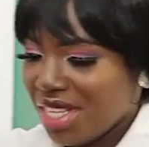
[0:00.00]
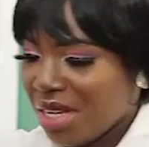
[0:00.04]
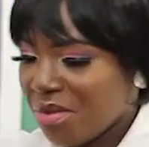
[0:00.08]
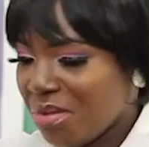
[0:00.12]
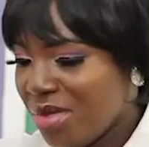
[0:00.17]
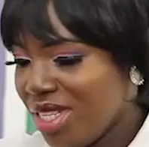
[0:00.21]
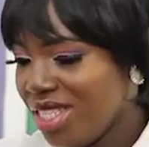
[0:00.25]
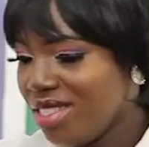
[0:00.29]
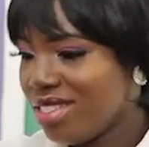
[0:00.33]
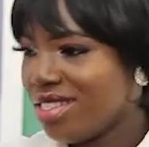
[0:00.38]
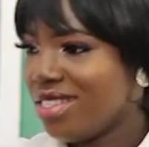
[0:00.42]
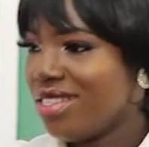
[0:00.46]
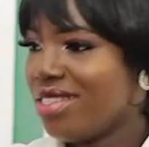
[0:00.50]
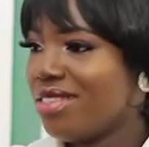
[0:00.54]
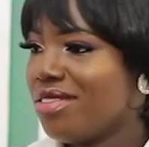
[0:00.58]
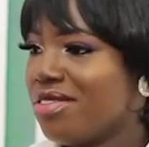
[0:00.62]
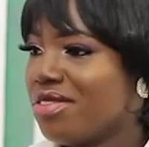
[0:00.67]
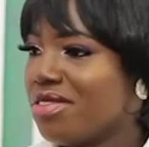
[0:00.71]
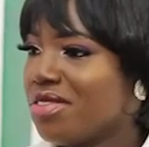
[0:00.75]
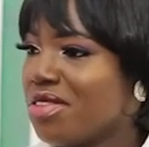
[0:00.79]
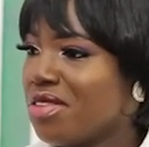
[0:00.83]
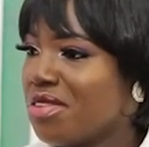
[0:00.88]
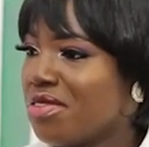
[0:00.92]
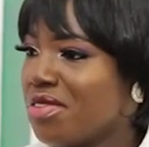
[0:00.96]
Amazing.
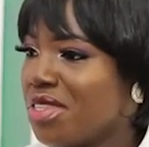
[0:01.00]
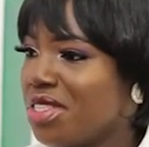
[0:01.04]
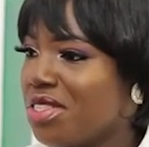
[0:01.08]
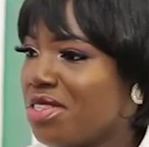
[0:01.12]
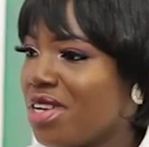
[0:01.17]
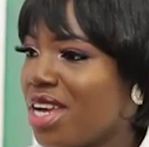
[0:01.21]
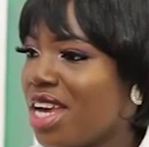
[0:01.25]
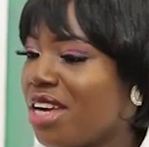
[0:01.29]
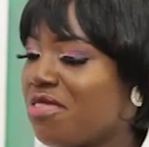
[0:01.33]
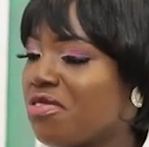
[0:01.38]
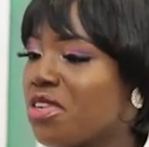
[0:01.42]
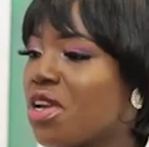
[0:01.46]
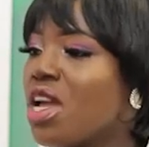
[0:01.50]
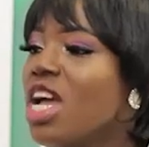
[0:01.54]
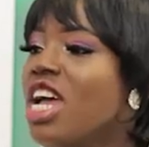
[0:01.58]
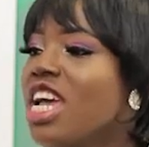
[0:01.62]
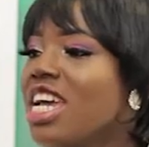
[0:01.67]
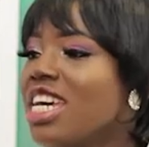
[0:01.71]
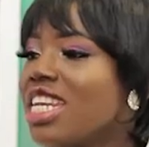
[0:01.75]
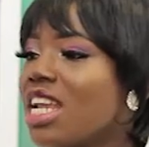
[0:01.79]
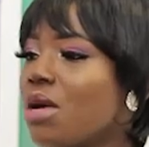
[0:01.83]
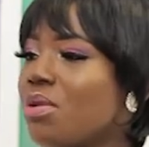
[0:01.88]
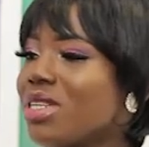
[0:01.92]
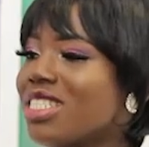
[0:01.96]
So great to have you.
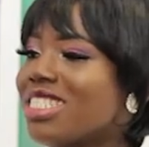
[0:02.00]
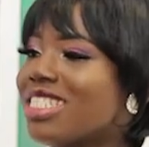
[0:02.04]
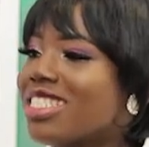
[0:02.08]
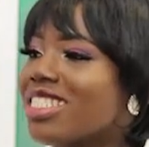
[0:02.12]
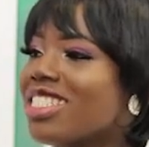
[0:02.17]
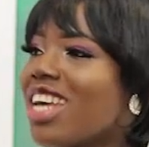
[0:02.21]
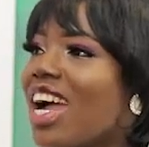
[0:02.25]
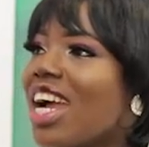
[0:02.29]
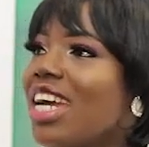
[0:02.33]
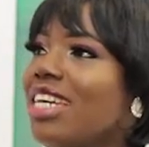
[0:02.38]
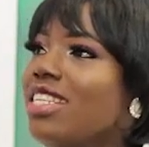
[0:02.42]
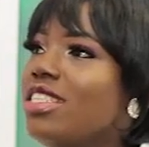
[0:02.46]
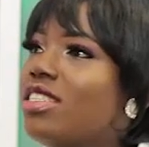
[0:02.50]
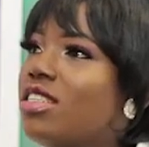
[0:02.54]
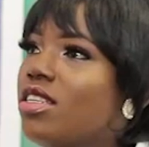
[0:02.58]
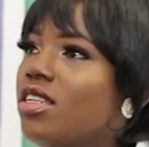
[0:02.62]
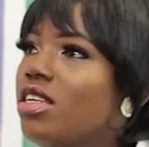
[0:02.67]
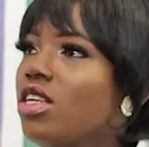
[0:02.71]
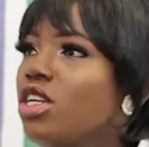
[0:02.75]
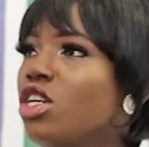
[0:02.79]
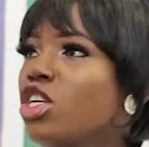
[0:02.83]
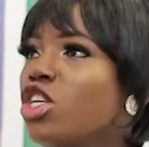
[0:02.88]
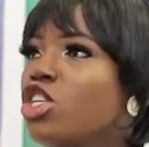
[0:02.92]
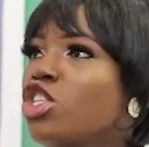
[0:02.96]
Now, aside
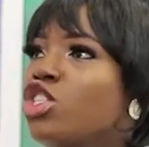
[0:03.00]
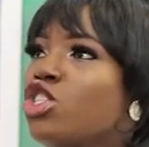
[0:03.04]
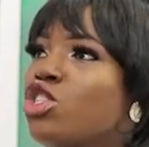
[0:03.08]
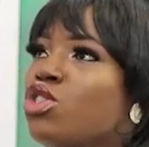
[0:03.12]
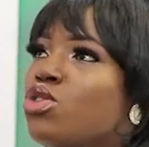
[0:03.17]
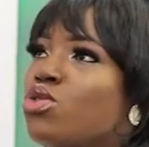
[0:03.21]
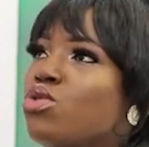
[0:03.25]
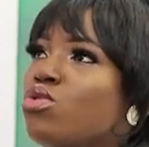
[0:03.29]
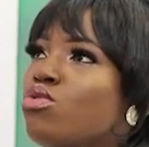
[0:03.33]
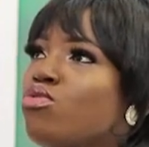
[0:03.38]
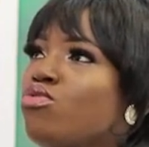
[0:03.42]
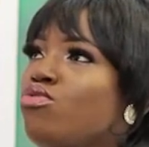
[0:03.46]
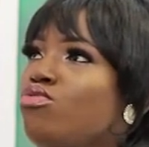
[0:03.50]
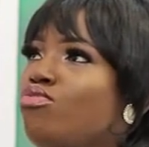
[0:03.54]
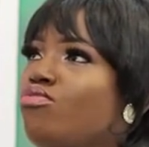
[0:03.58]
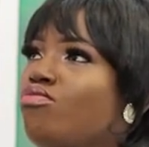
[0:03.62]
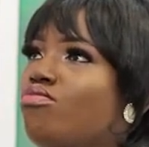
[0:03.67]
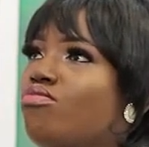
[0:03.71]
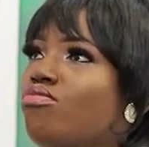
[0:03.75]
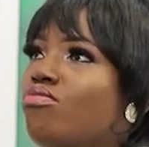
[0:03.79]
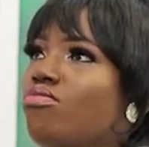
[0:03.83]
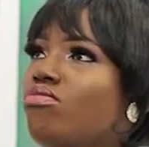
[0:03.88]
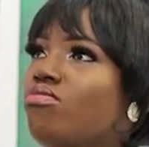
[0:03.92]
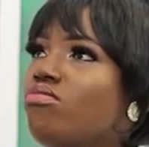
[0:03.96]
you
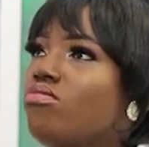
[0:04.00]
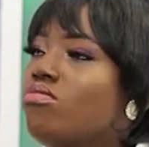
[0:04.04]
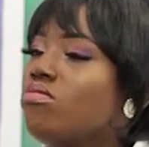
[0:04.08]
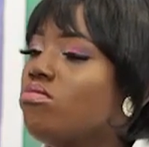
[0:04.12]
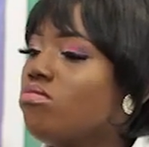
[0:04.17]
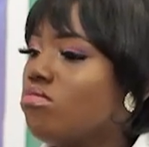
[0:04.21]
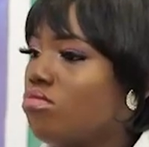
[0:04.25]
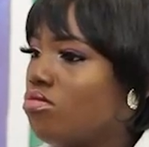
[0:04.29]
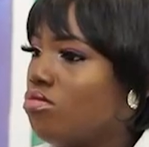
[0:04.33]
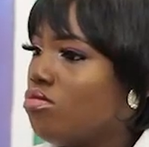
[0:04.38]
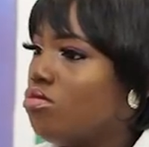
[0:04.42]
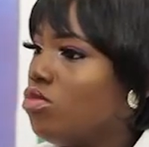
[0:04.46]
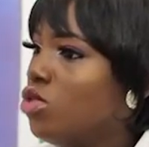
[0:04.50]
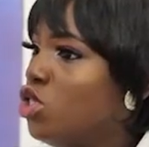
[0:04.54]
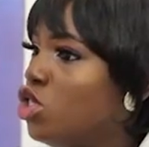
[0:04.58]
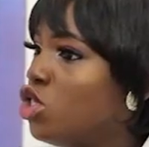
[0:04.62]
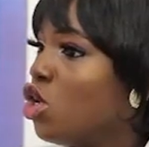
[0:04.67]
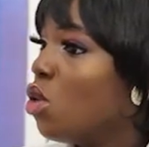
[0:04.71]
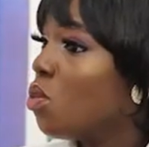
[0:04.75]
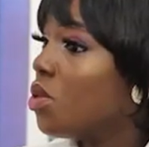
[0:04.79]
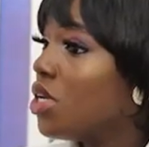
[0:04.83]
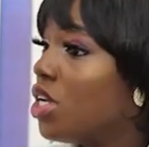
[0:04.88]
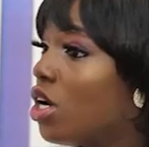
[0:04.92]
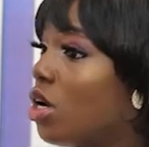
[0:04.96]

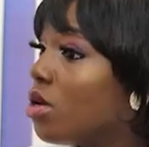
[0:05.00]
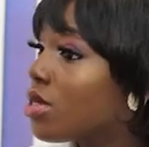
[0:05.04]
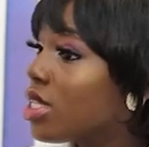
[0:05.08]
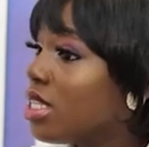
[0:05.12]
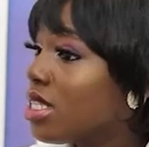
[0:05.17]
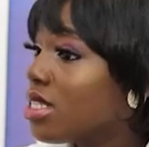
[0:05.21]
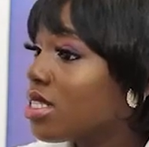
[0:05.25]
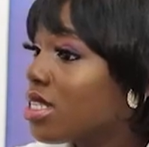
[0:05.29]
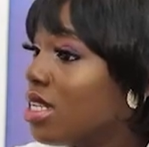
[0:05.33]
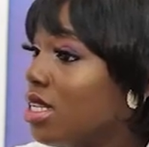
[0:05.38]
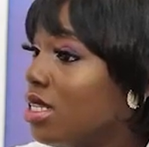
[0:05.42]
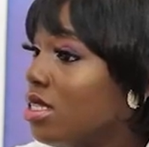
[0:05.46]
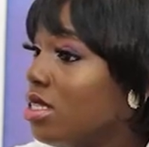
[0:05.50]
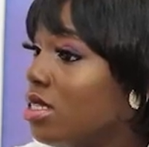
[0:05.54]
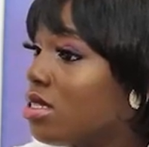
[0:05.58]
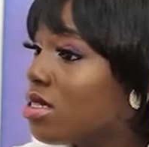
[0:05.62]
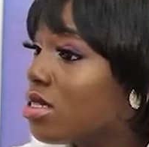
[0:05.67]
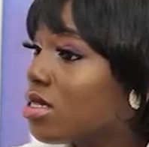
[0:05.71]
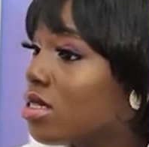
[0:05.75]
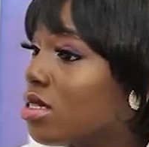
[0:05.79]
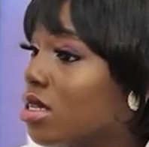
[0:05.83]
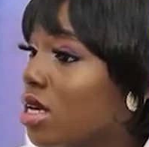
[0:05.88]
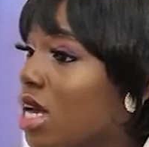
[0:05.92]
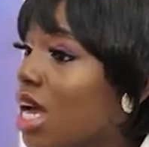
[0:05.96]
knowing all these
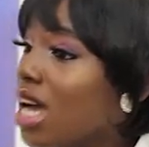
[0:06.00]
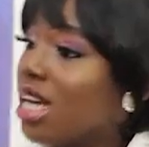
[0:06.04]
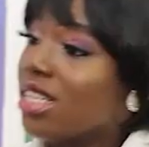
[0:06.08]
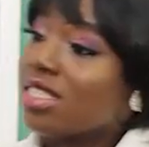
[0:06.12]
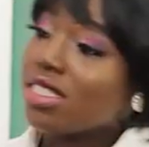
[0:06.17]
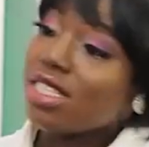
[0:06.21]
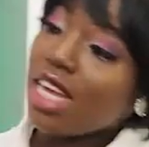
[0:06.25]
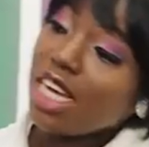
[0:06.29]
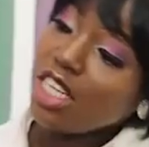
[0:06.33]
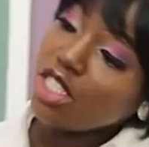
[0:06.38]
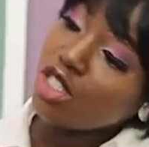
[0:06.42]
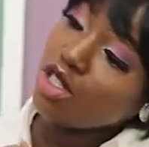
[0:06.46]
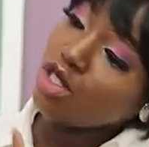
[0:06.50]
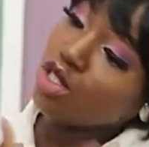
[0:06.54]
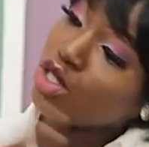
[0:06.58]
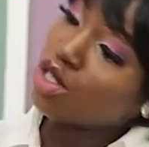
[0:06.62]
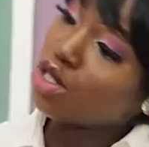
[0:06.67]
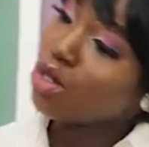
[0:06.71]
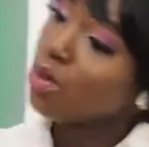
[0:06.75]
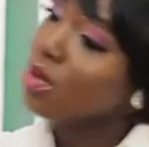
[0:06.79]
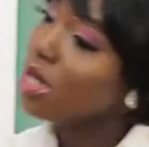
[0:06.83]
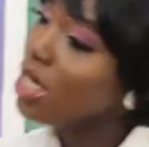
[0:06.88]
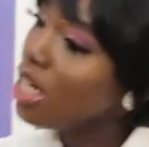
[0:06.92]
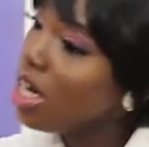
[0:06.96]
things, aside you
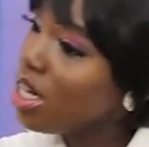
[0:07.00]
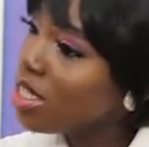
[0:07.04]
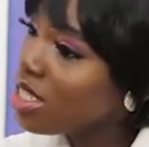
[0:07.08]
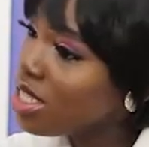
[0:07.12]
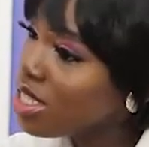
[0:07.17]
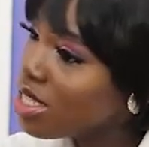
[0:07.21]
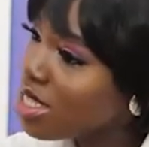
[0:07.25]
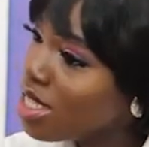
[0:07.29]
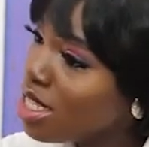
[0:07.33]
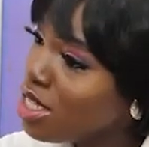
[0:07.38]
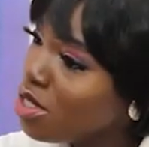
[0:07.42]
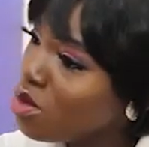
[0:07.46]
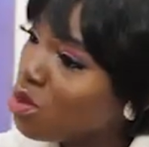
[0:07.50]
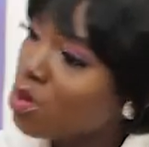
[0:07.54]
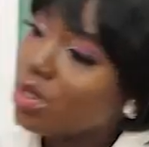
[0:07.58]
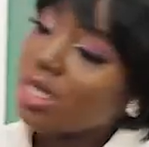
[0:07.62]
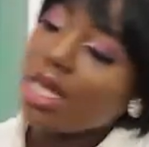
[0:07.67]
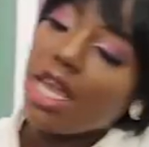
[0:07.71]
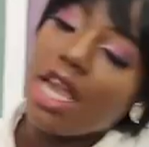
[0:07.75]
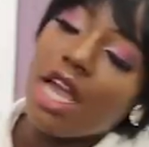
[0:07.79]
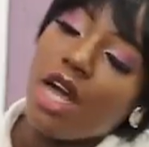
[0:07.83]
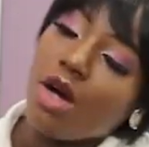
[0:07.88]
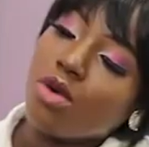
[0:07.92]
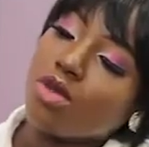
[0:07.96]
doing all these things,
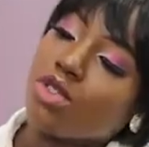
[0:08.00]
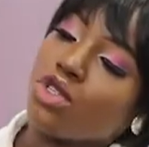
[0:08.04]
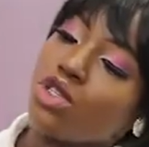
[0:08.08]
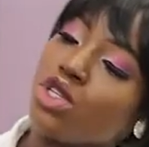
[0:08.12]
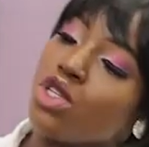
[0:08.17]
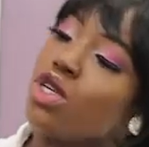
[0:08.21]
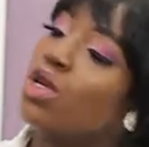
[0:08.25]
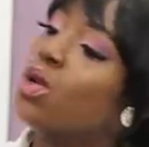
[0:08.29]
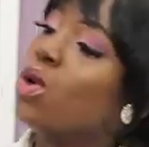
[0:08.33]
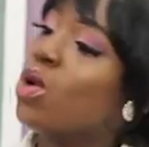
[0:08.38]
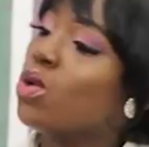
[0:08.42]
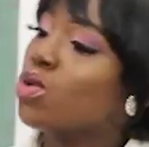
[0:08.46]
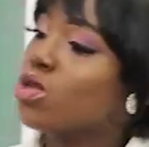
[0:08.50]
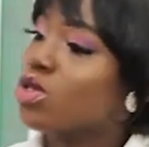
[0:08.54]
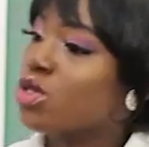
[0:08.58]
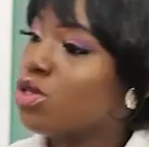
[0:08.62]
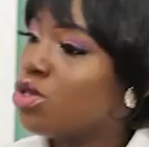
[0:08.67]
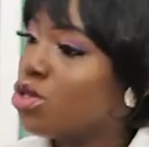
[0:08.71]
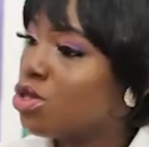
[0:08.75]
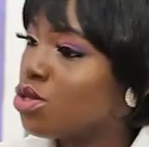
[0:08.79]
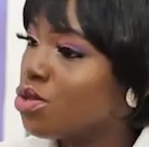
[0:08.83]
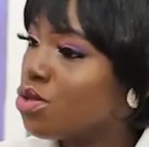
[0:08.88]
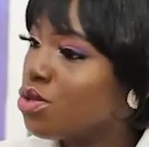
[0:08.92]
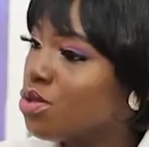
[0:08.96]
what else do you
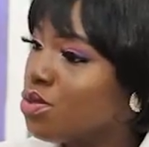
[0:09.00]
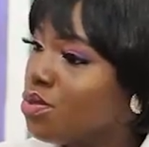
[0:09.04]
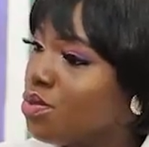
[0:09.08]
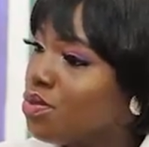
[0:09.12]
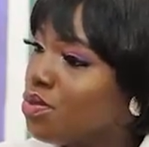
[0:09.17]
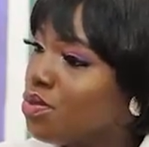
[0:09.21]
also do?